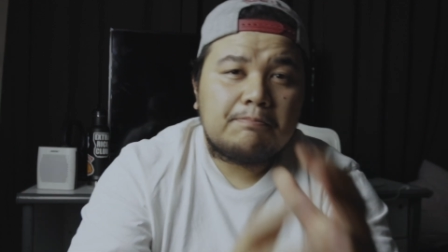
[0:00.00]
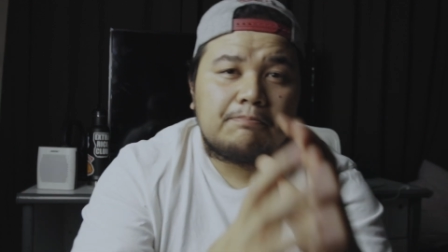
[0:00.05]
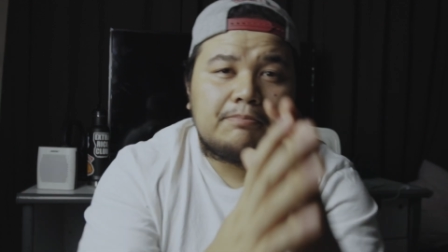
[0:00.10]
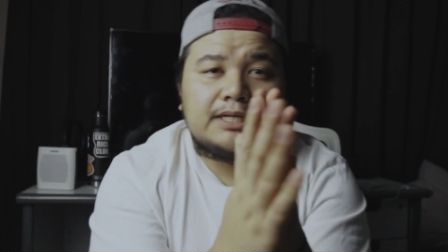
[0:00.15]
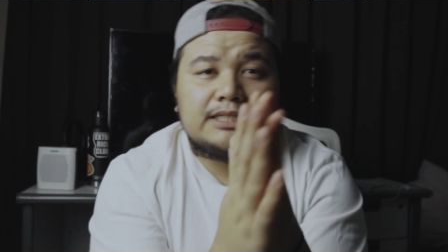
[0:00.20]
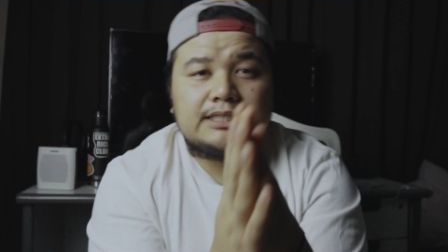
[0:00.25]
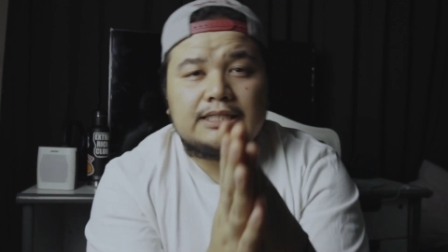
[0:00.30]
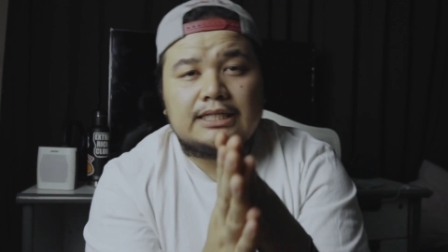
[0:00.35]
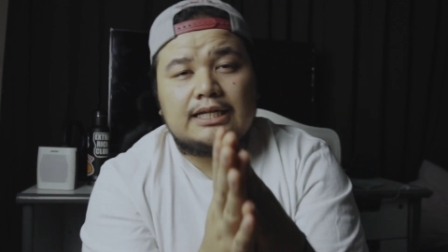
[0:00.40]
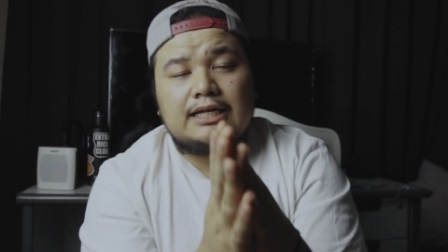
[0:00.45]

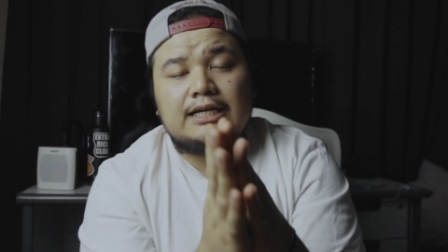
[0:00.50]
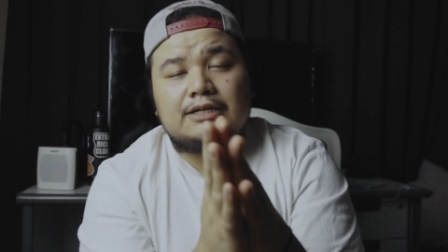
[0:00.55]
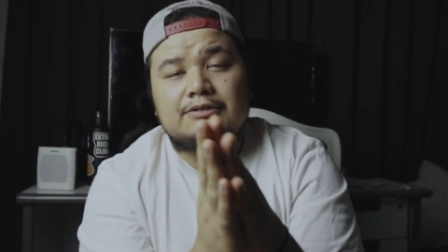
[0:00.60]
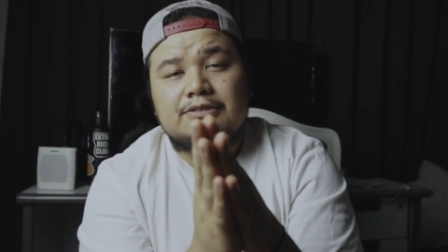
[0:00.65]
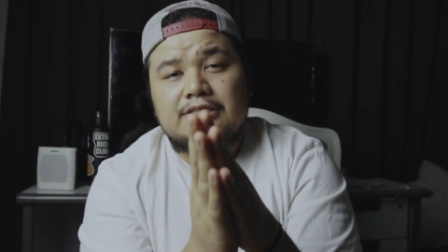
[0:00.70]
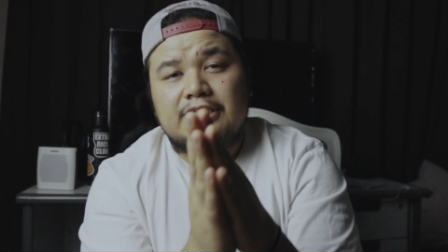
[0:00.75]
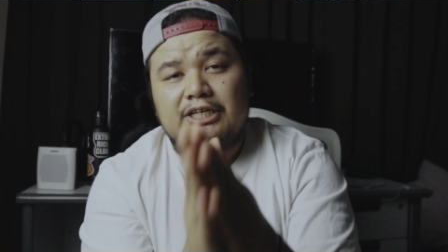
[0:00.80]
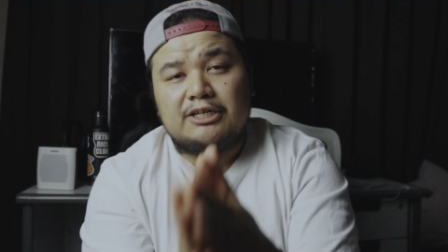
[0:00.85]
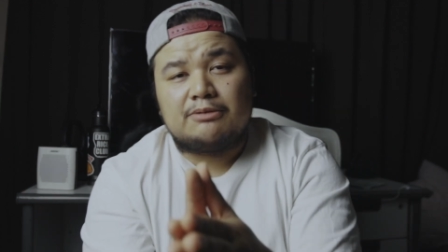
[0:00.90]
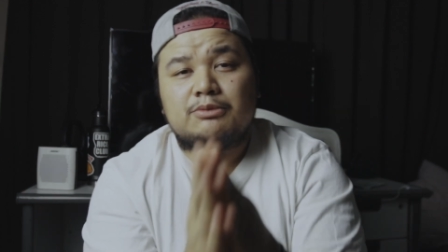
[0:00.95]
But I
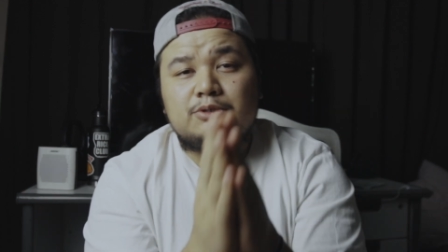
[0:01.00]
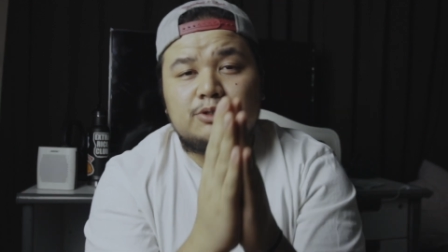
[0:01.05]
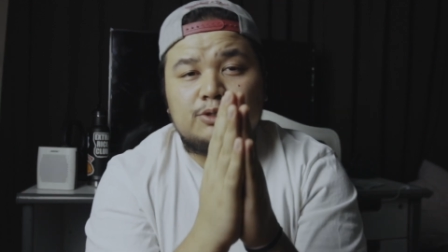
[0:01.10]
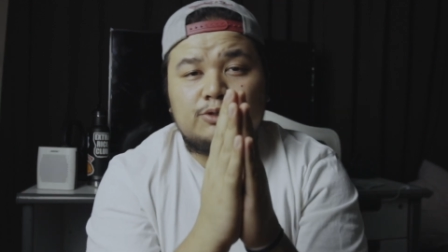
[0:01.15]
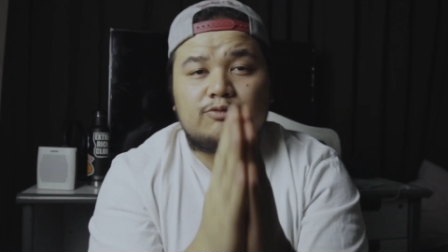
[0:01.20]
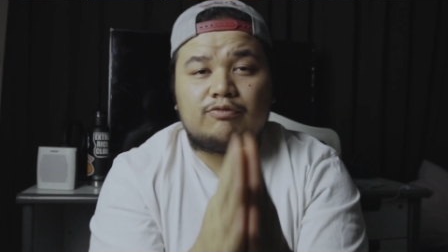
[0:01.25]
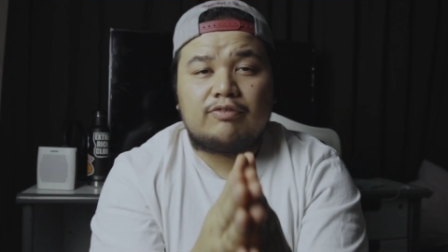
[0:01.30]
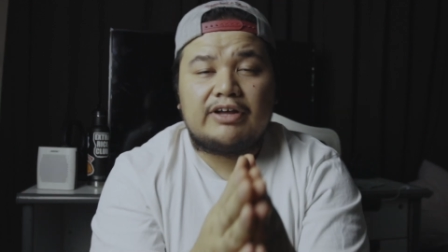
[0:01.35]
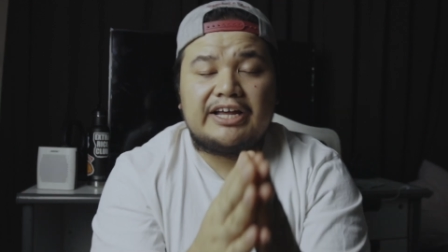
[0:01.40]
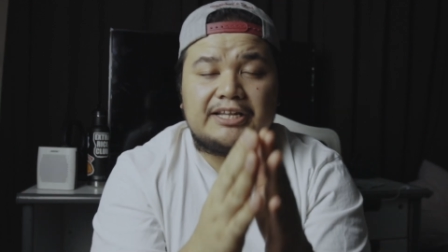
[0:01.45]
was able
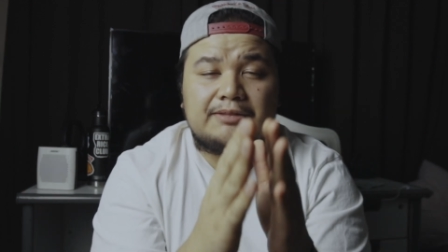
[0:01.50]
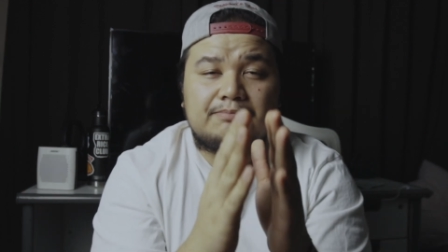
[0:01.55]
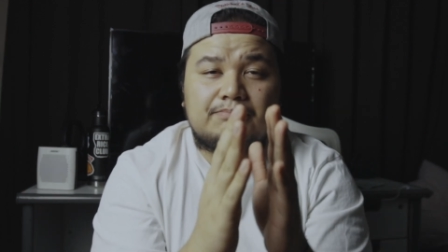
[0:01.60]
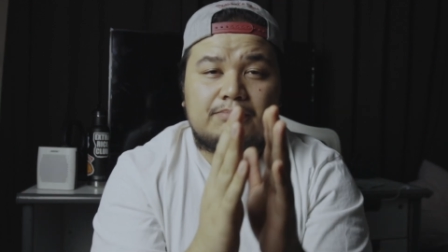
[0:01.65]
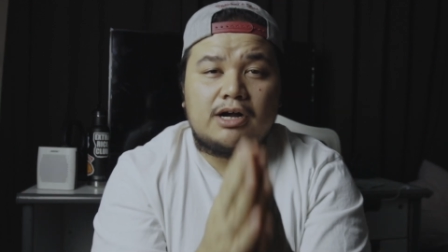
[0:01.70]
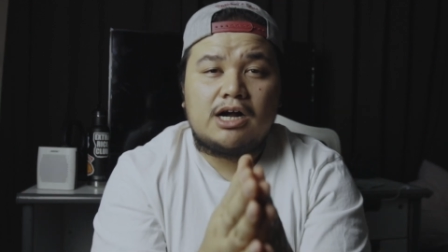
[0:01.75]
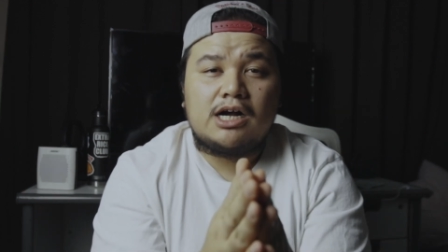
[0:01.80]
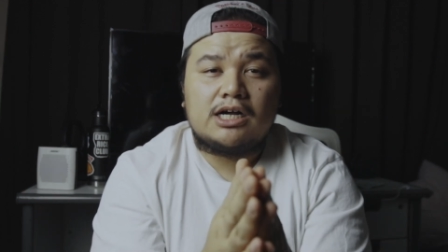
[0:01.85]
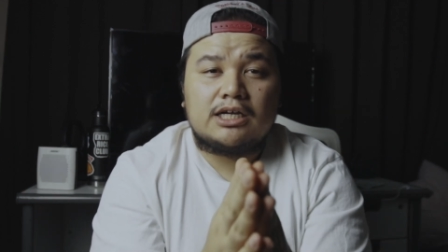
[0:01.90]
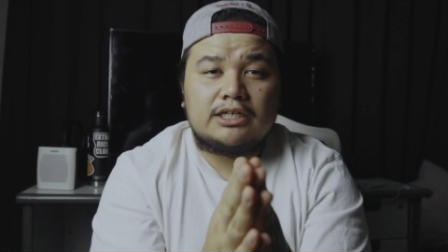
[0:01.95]
to find
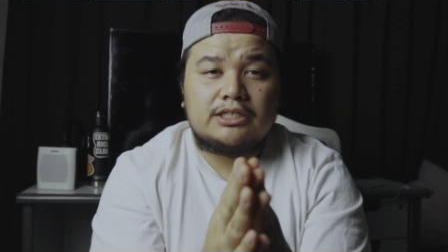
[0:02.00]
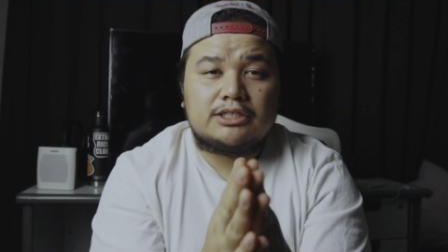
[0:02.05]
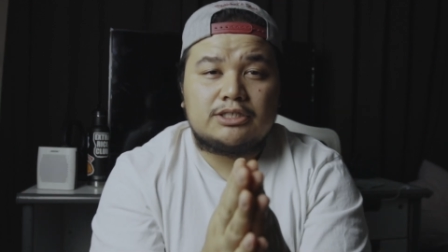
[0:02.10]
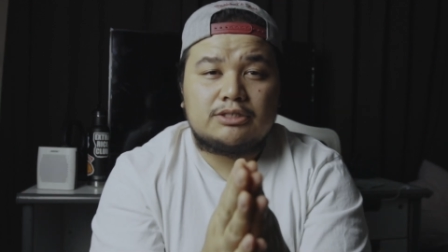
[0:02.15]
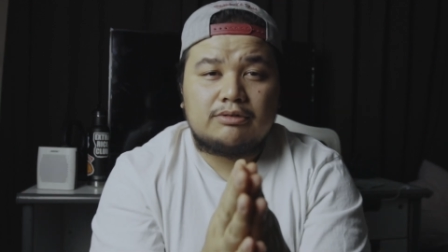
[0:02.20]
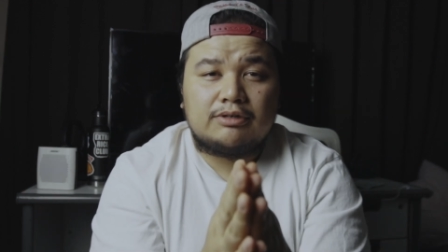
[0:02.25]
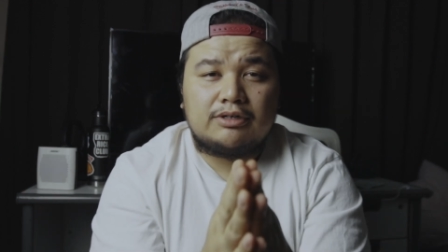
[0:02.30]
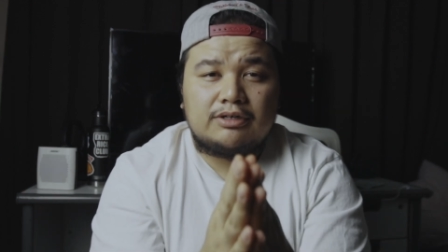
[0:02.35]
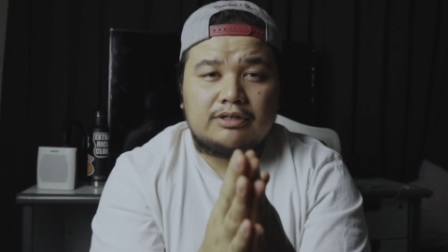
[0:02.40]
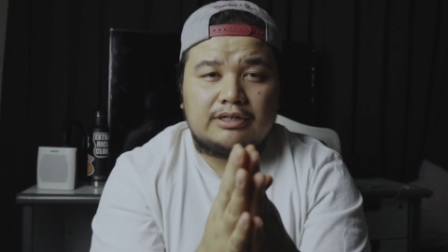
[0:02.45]

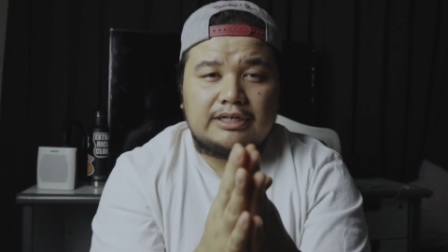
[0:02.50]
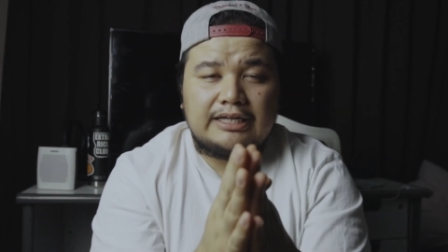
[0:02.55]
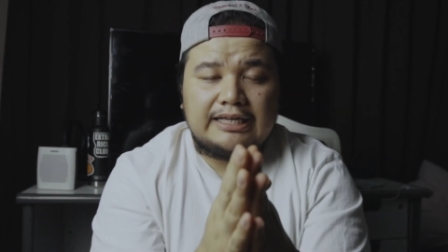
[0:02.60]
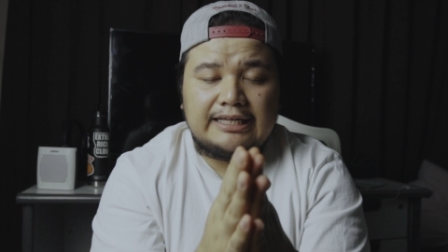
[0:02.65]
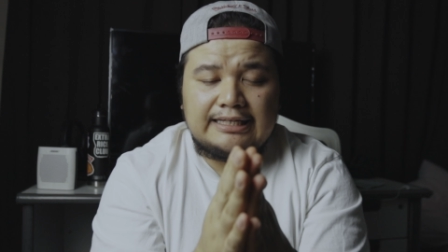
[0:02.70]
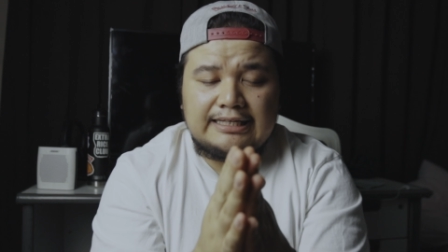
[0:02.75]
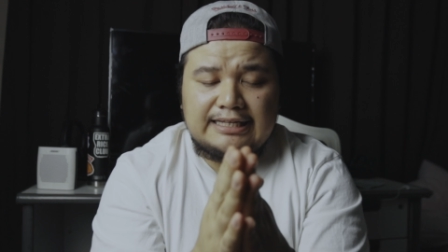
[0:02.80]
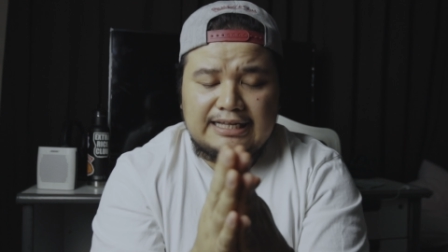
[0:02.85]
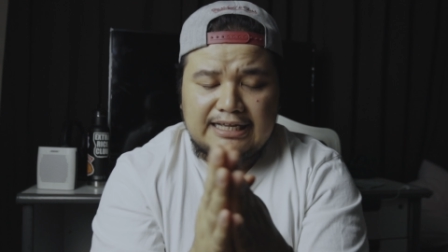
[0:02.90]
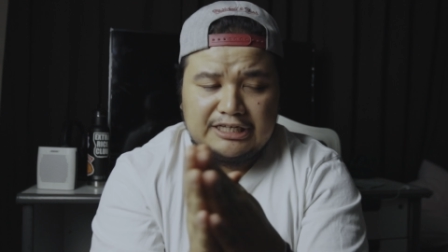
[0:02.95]
pockets where,
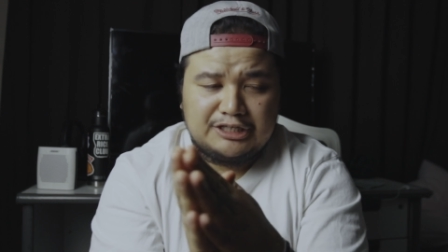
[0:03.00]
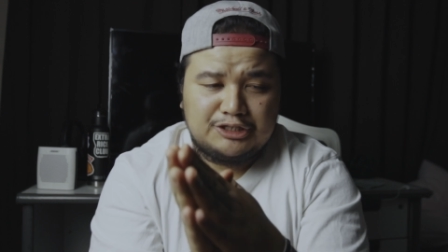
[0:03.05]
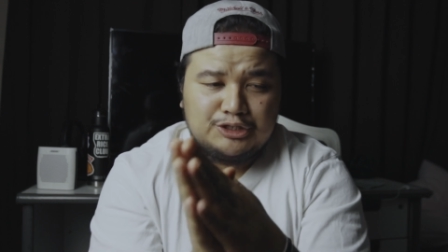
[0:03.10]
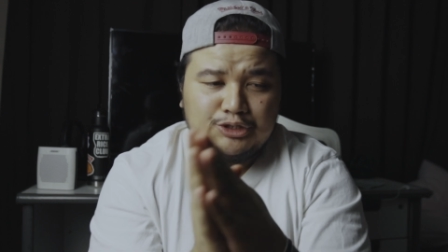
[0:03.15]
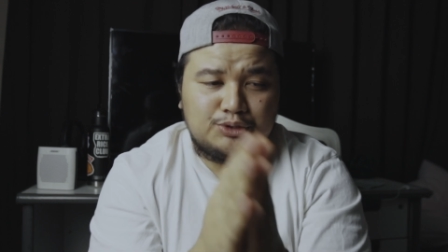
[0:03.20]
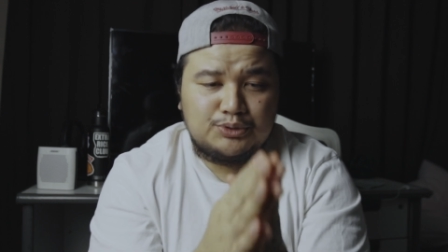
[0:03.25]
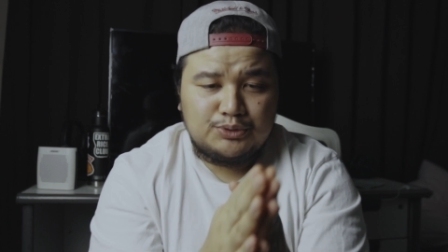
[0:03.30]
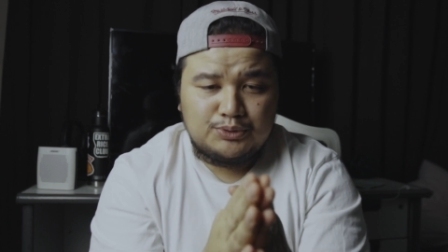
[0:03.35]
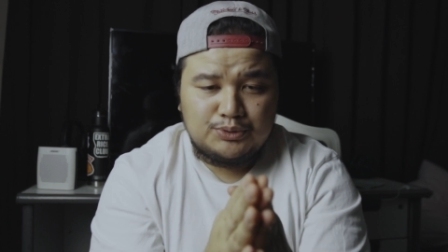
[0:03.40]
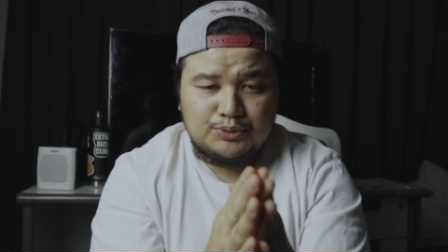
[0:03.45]
in I
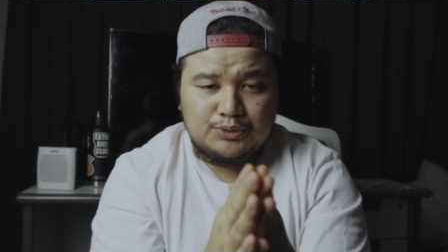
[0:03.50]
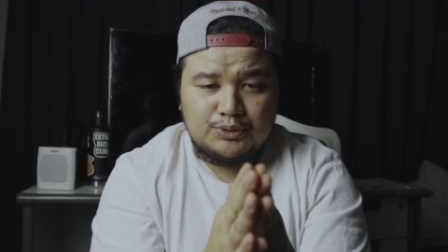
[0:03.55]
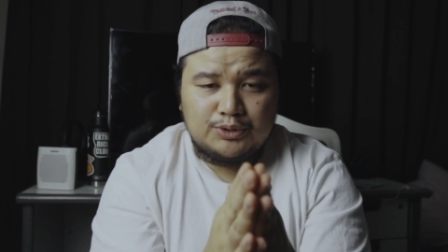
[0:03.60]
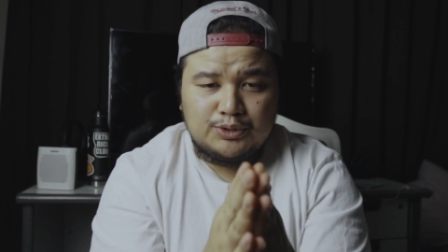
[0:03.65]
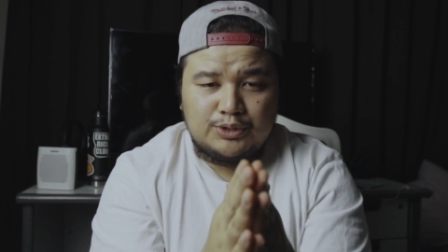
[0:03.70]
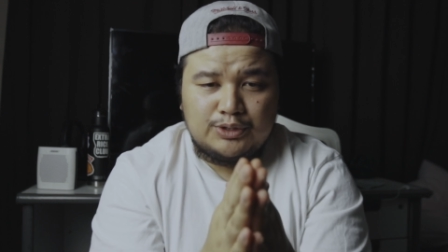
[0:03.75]
knew